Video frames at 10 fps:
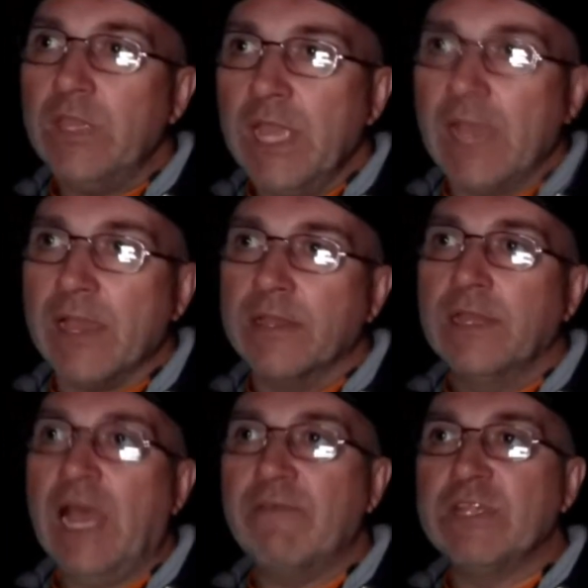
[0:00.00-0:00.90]
yeah,
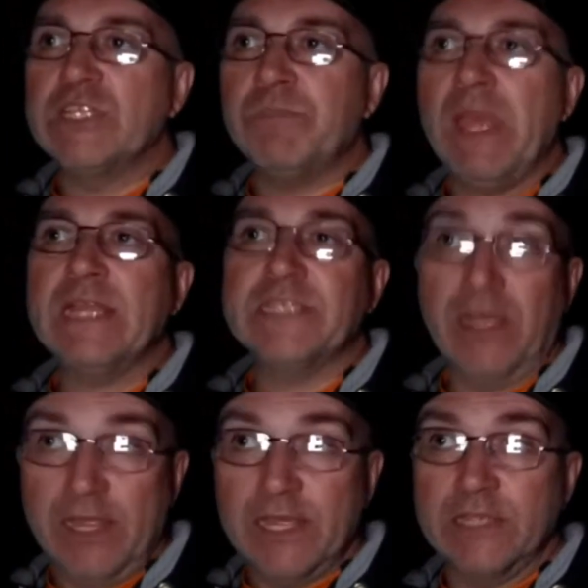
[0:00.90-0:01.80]
having spare
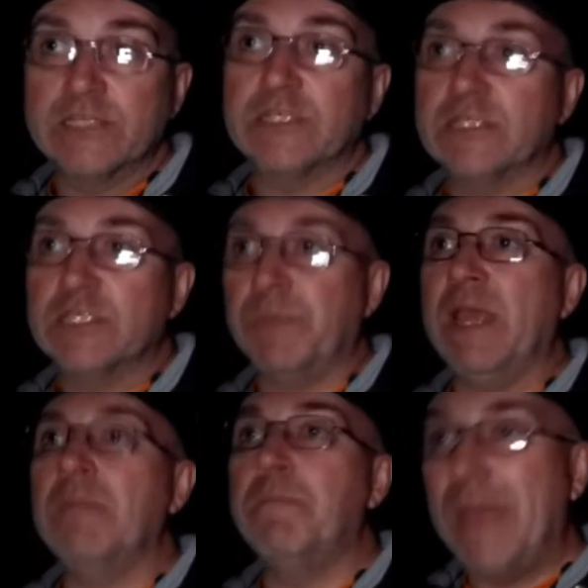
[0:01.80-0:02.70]
tires,
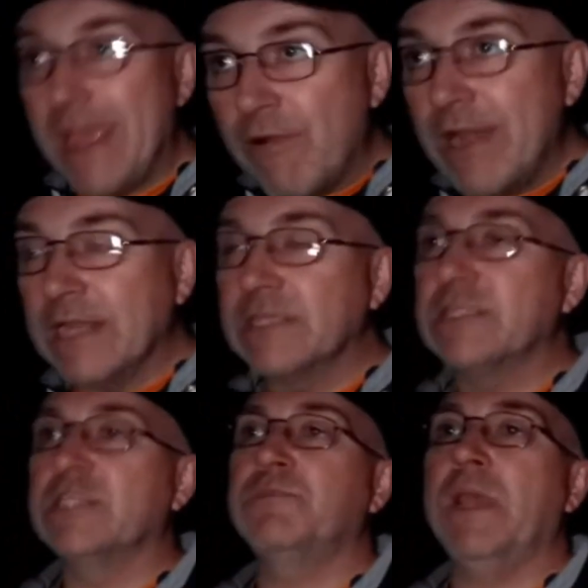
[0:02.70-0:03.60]
spare bearings,
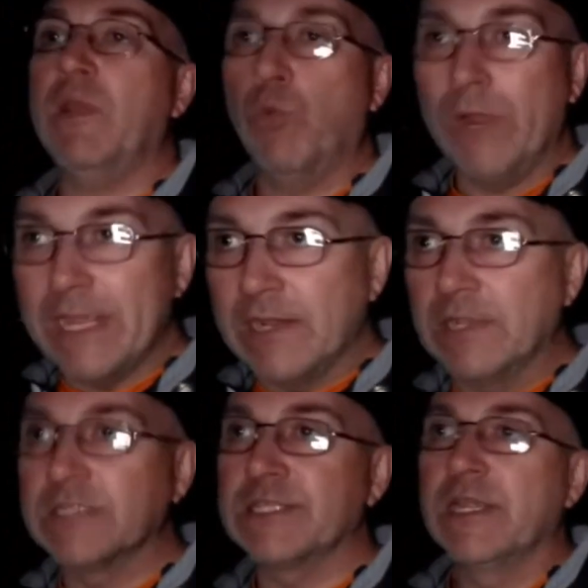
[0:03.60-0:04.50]
spare
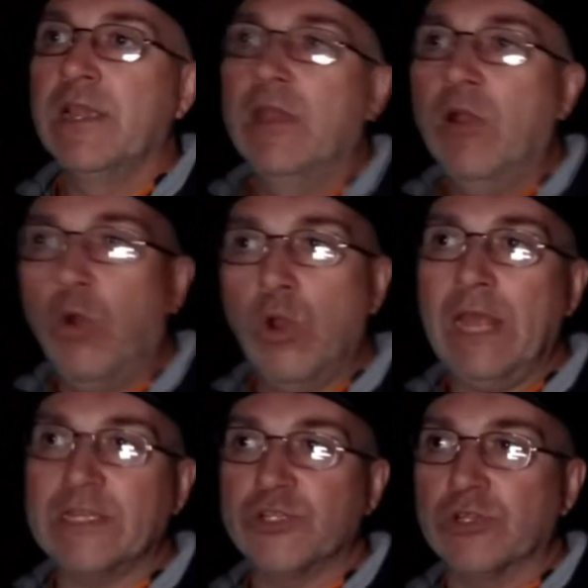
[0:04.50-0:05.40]
wheels, all
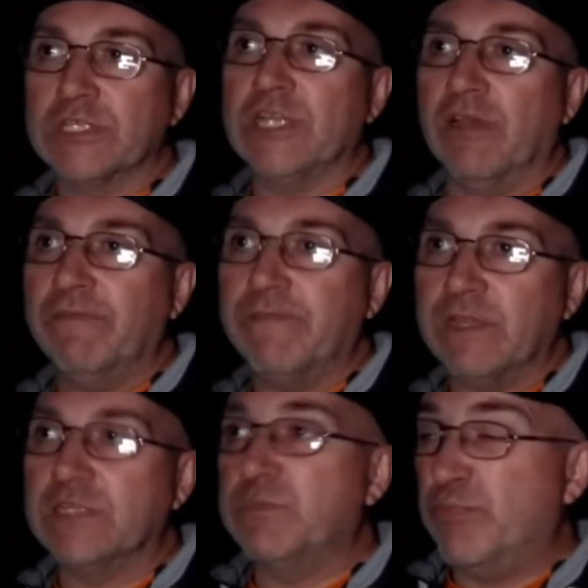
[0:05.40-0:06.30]
that sort of stuff
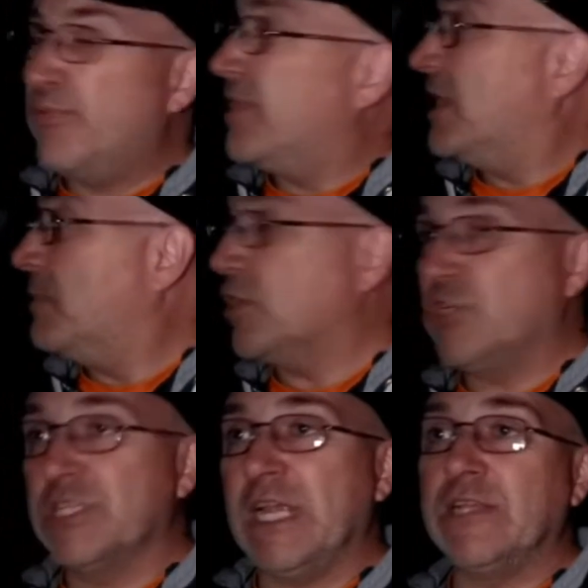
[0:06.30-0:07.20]
is pretty much
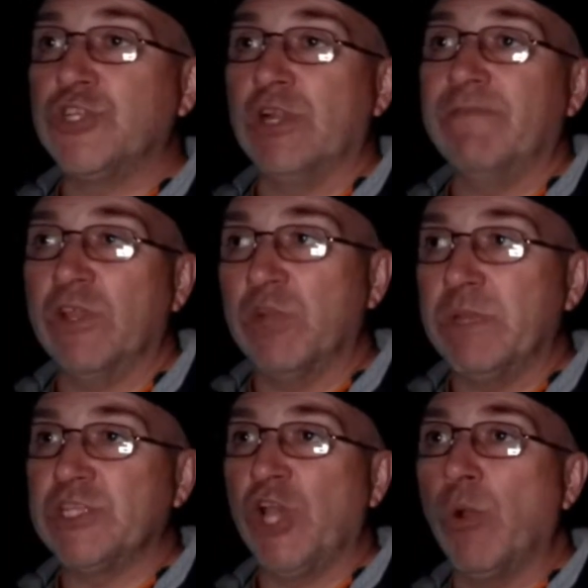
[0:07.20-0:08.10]
essential if you're going to
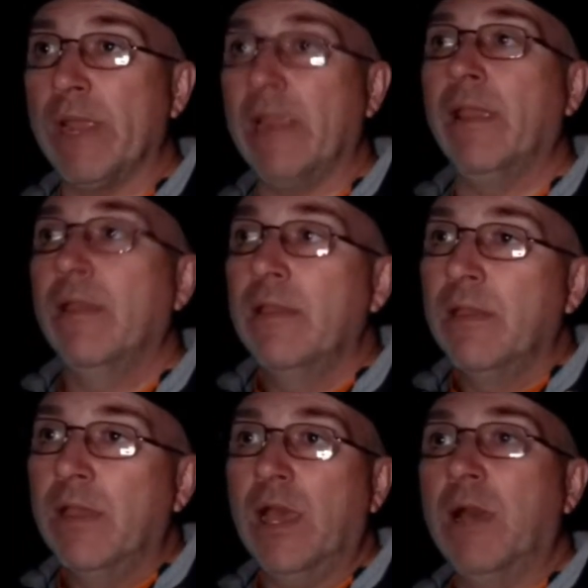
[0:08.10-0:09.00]
be towing
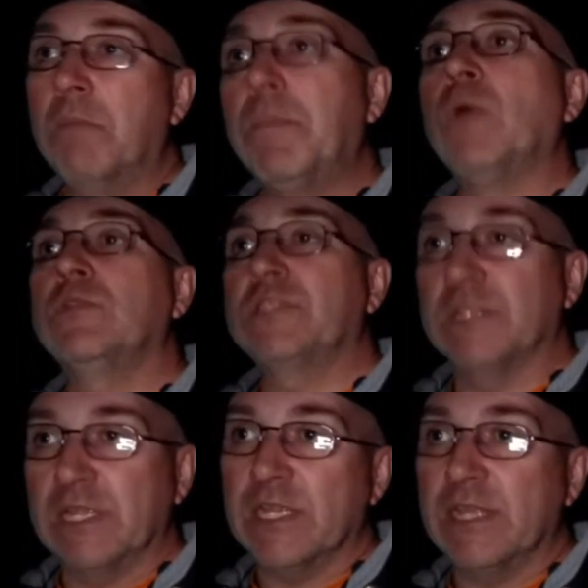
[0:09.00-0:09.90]
boats and
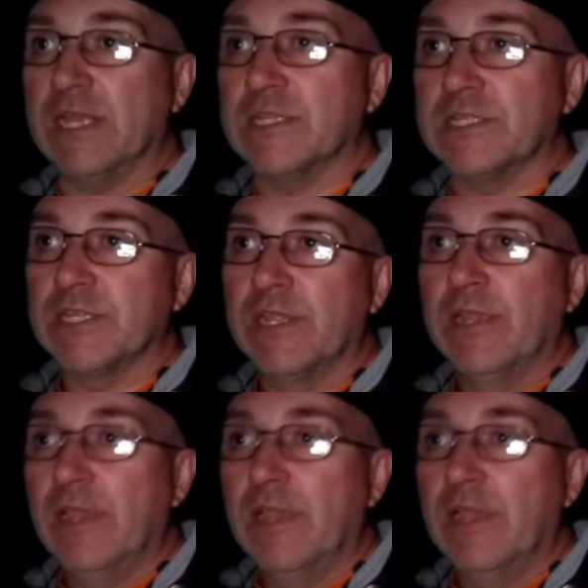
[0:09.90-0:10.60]
things like this.